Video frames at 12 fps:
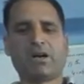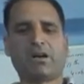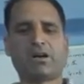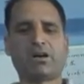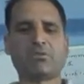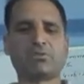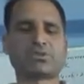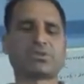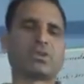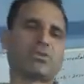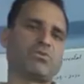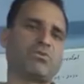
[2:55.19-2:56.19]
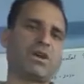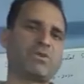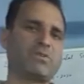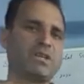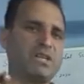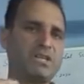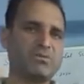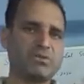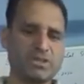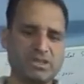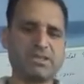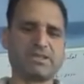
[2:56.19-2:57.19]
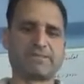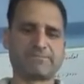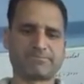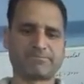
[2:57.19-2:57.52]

house where we live in.